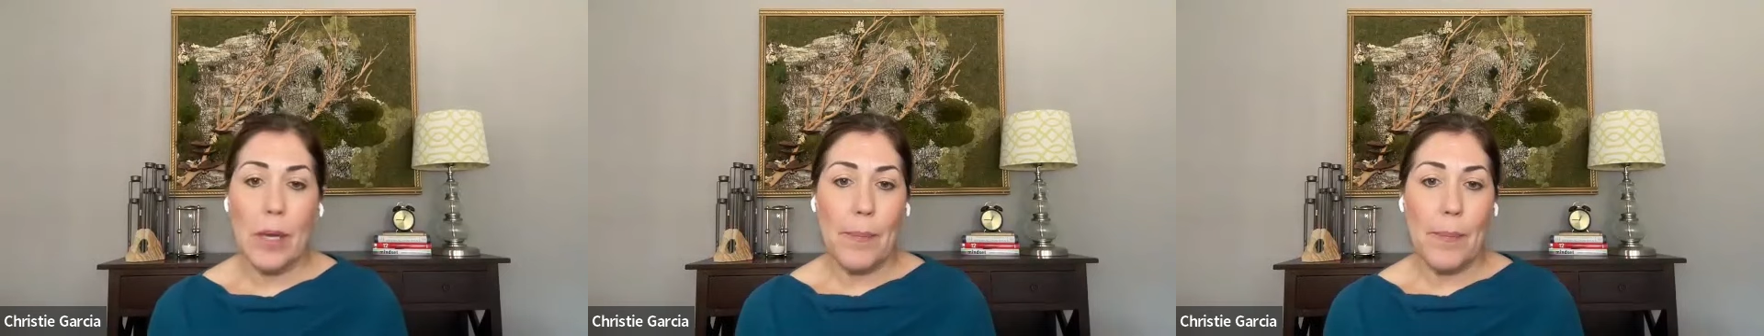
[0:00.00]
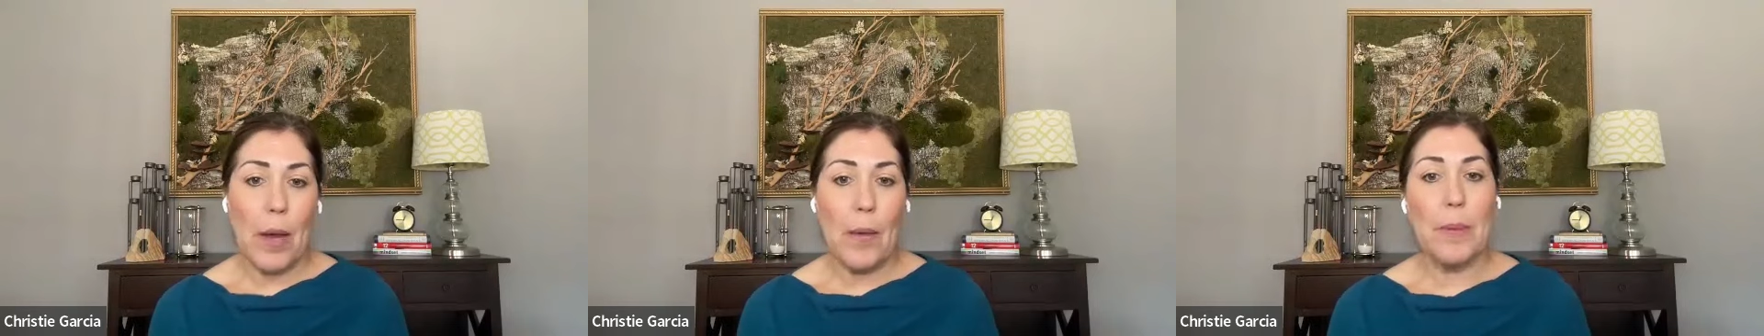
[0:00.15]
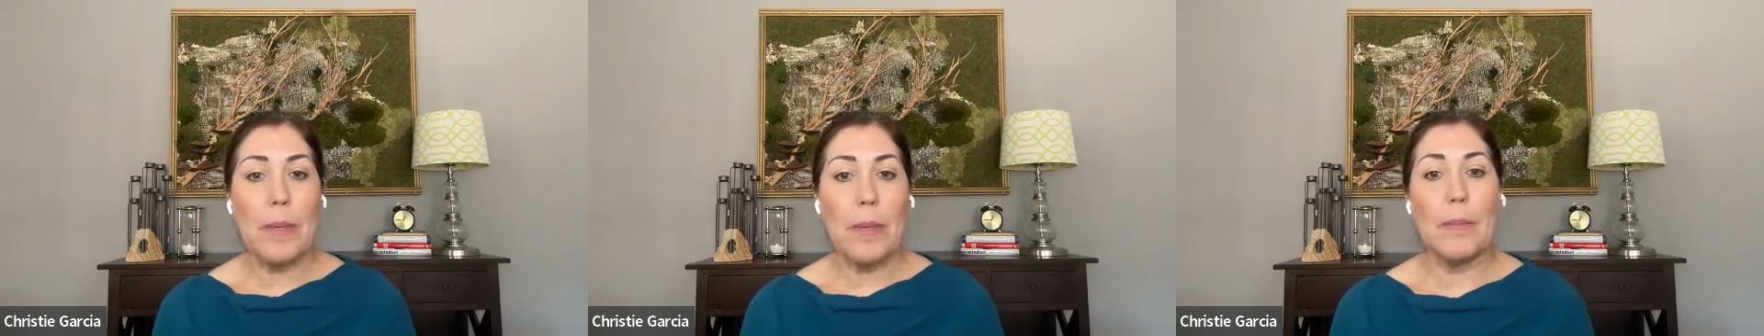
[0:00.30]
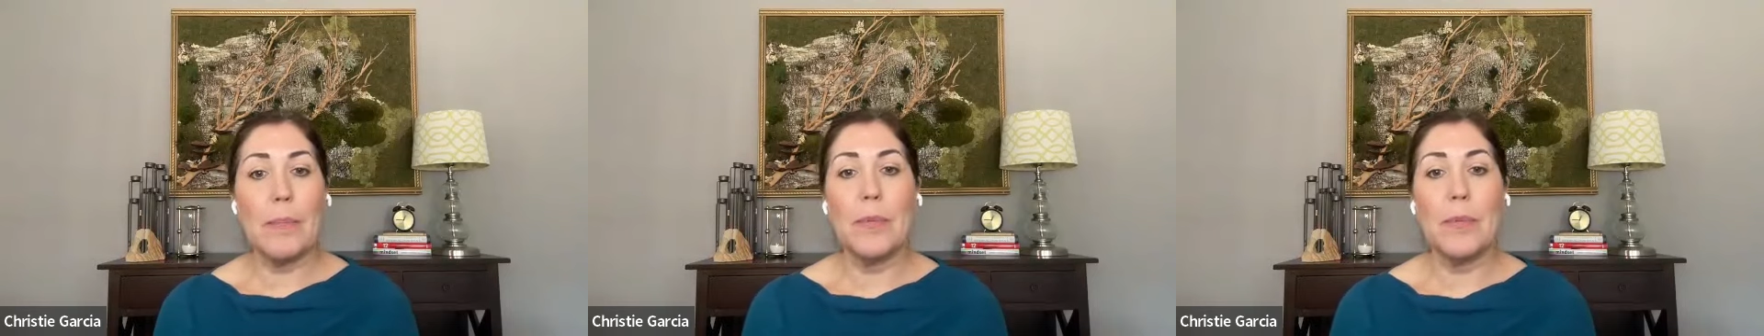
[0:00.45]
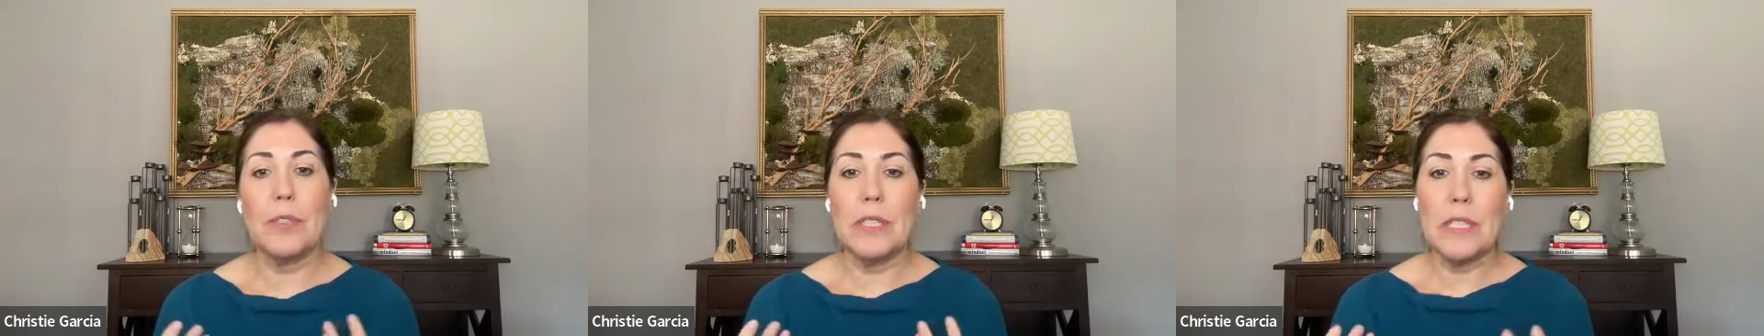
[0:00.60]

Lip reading: about people,